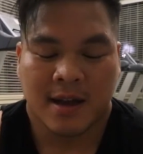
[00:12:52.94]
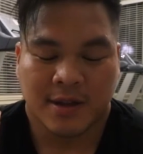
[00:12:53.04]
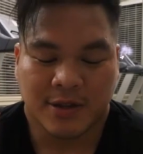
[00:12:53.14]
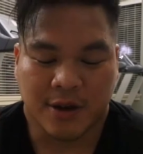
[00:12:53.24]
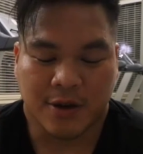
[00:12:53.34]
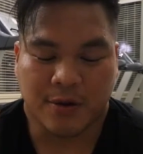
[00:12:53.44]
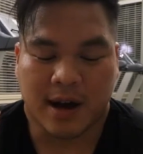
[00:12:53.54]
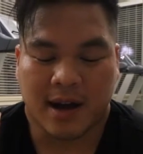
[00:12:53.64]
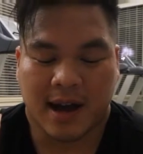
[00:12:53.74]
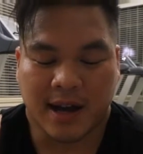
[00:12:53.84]
So
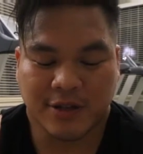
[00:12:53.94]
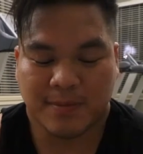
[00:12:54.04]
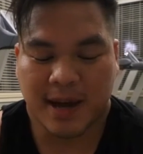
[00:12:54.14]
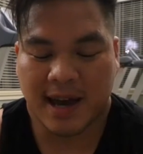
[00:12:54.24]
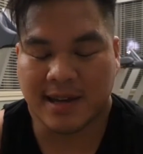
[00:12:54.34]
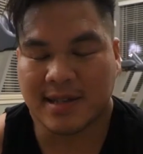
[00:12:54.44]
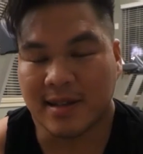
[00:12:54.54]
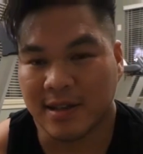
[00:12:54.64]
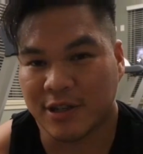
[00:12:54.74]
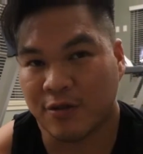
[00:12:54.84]
Hydromax
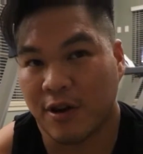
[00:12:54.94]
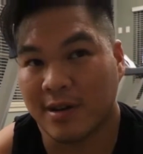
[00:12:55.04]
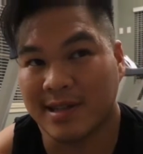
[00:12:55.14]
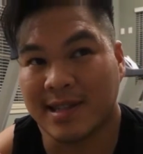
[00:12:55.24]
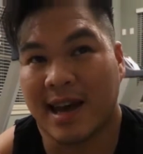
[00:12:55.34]
Glycerol is